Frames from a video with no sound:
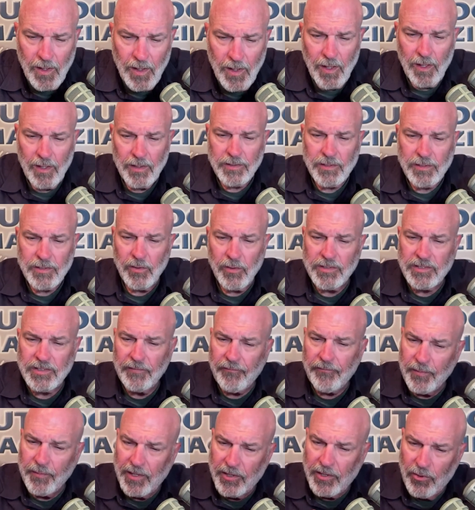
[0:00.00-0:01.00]
So is it
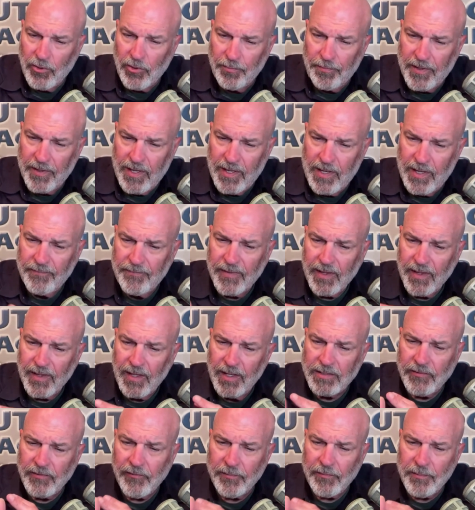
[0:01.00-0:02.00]
from the UP?
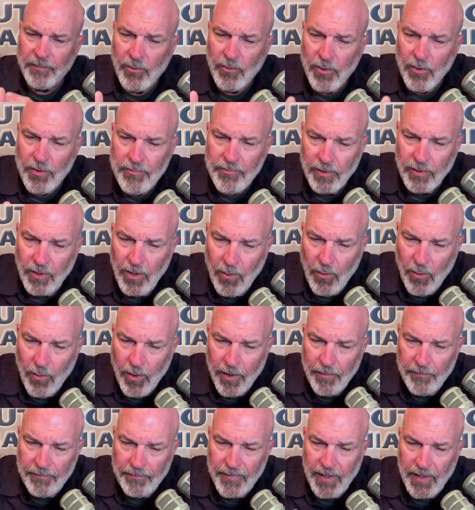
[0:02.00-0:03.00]
Is it from the northern
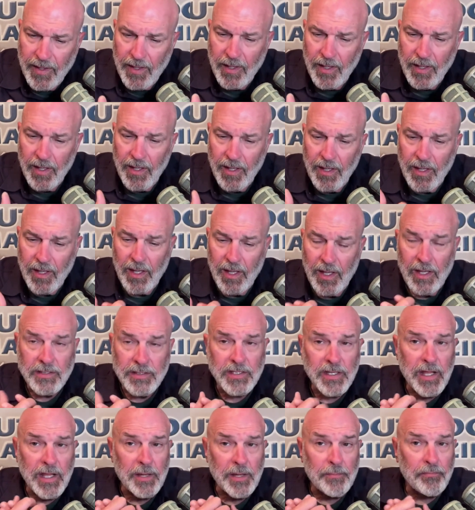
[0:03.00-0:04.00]
lower? Is
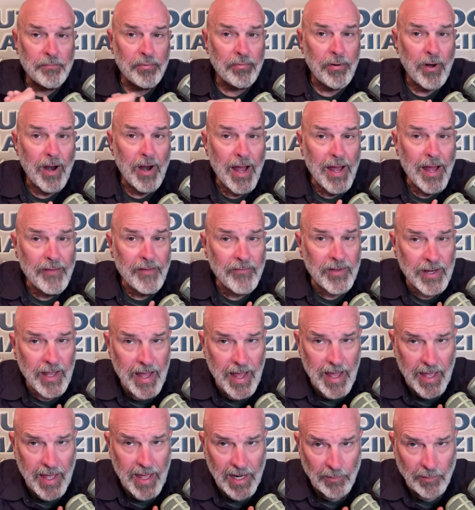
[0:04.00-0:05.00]
it a private
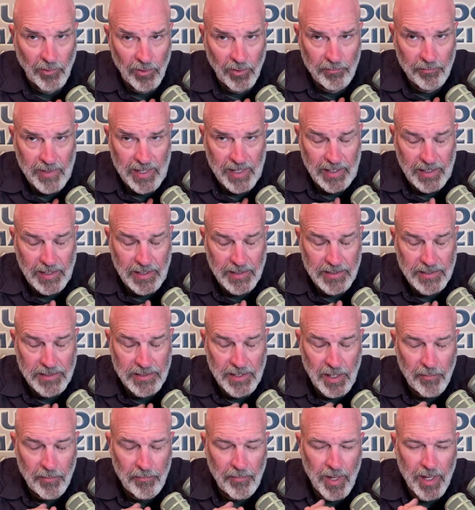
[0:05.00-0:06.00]
animal, meaning
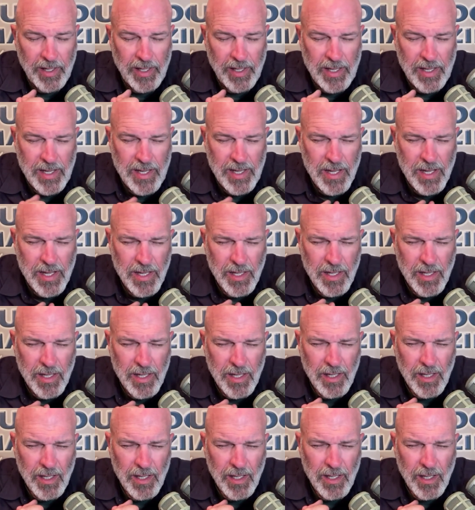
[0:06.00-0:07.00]
somebody
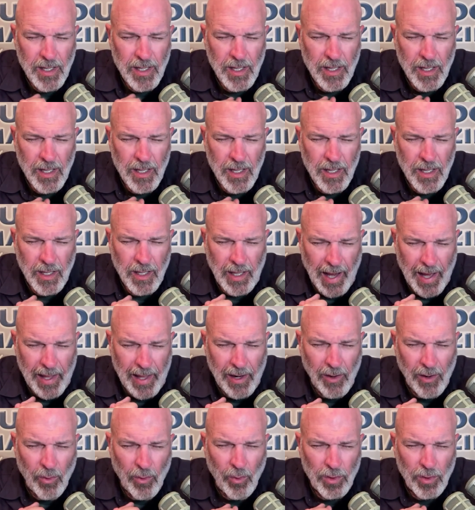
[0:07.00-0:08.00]
got
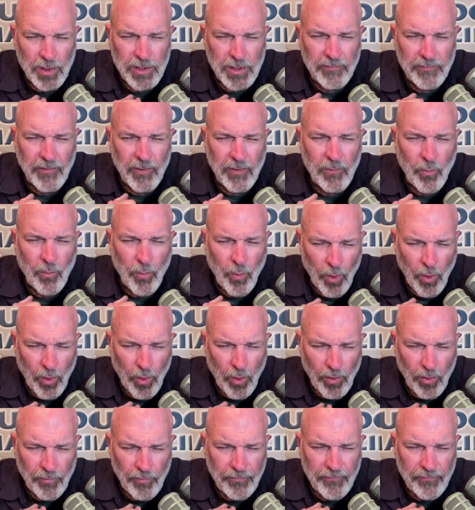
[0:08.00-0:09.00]
a hold of a
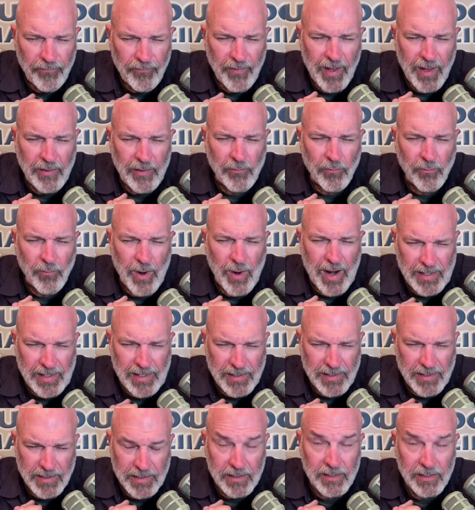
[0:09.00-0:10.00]
wolf and
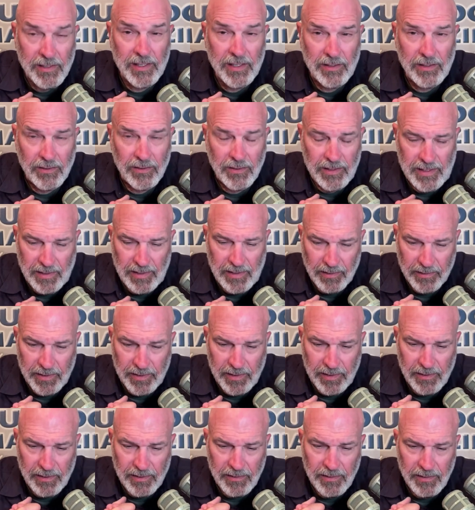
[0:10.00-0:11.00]
raised it
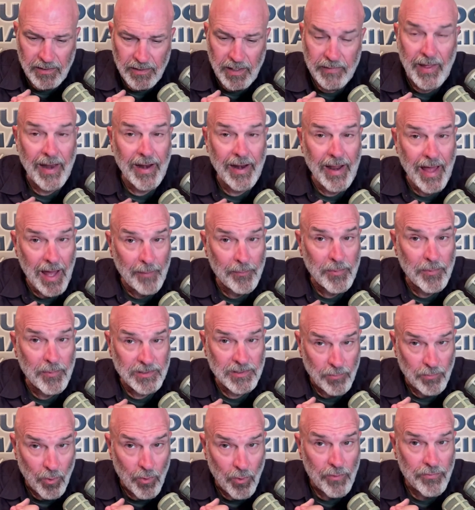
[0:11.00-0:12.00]
illegally. And that happens
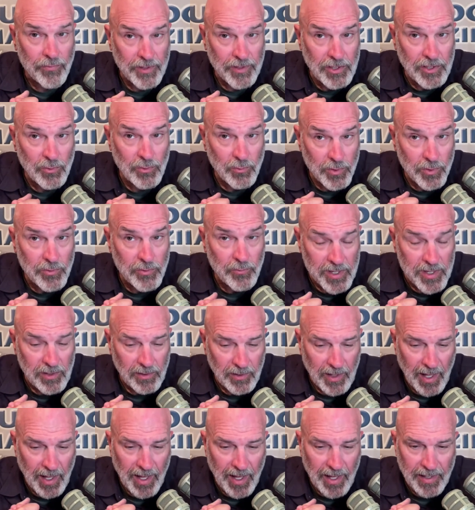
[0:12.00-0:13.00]
more than you would
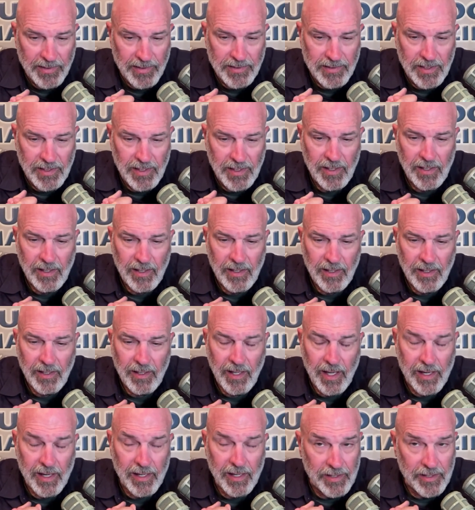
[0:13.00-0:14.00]
realize.
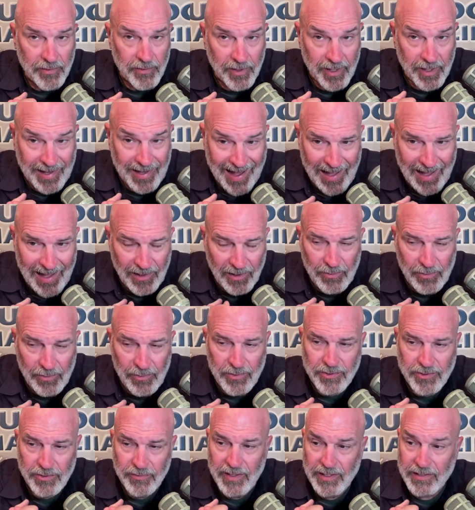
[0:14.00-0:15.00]
And it either got
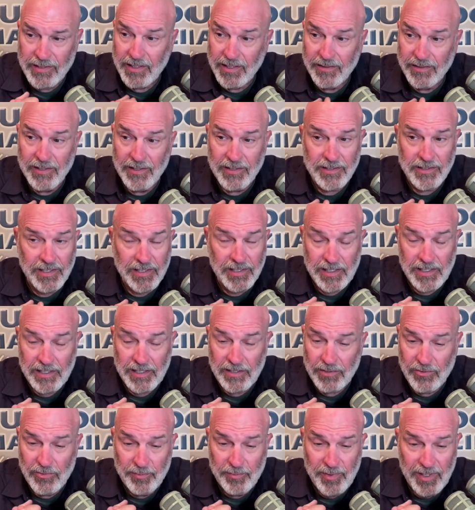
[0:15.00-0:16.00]
loose or they said, this thing is getting
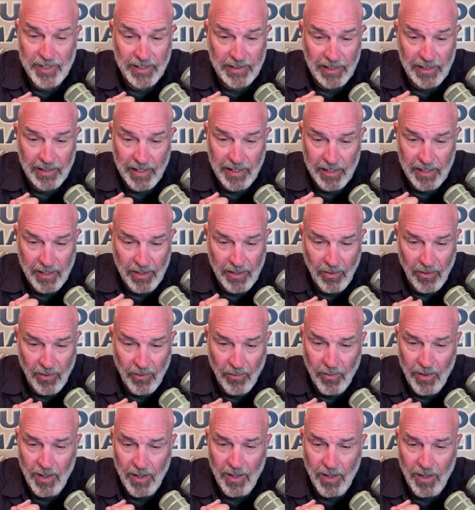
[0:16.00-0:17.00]
too big and they let it
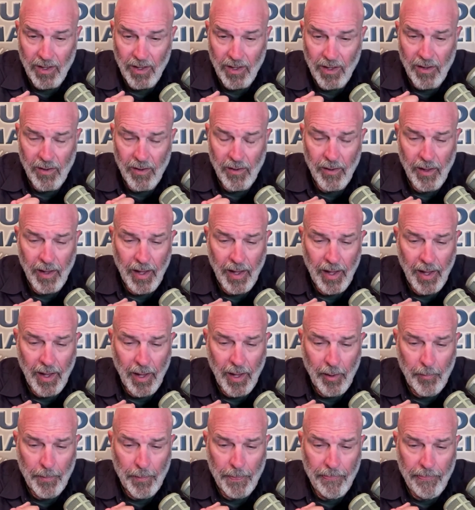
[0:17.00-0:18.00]
go.
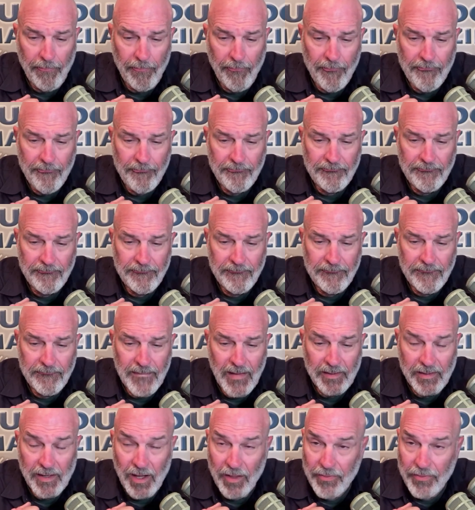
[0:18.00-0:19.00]
Um,
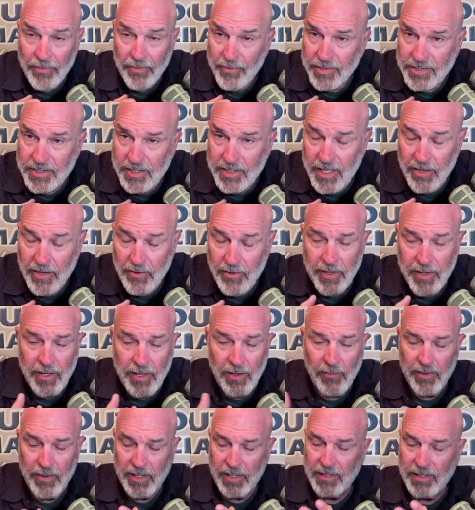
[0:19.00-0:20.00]
another
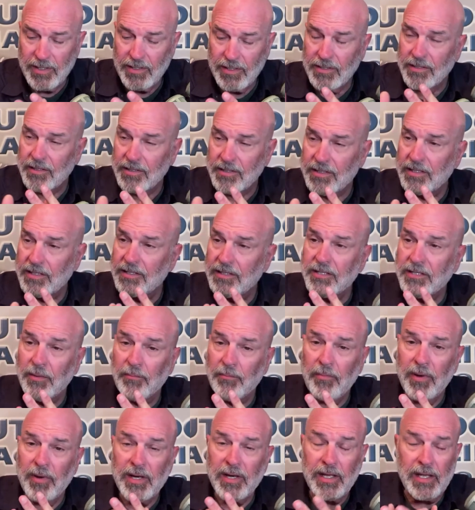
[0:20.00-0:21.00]
scenario is did
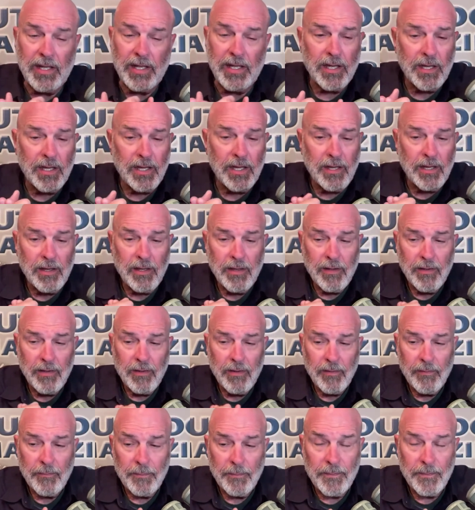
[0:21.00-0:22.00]
somebody,
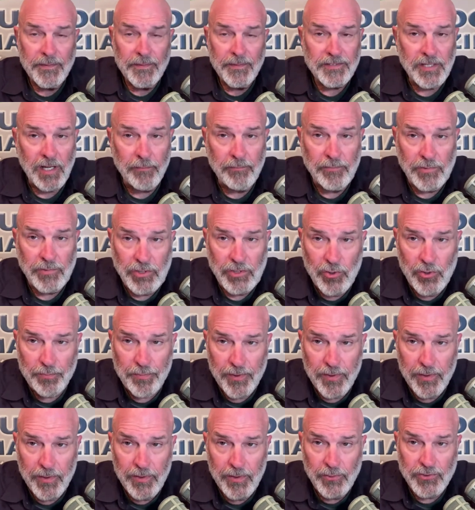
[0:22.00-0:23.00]
some
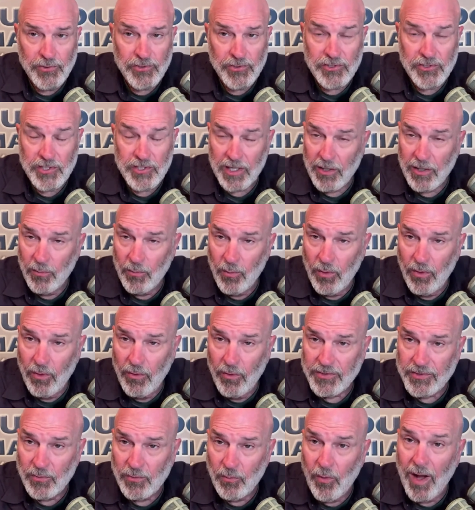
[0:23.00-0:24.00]
Yooper who's sick of
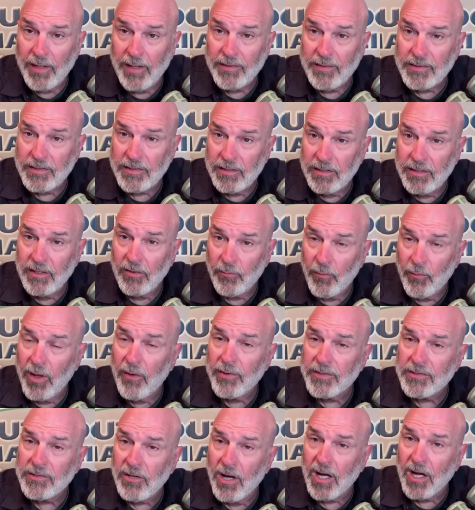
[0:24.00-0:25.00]
wolves and wants, you know, we
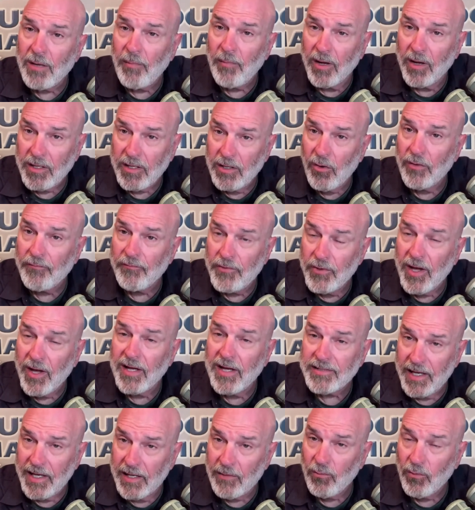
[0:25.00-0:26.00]
always talk about, you know, if you
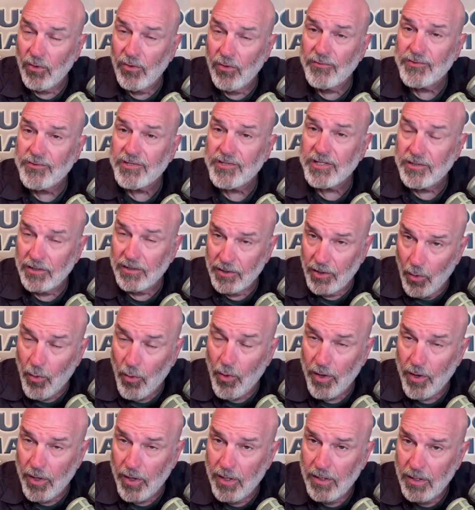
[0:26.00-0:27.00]
guys had wolves in the lower,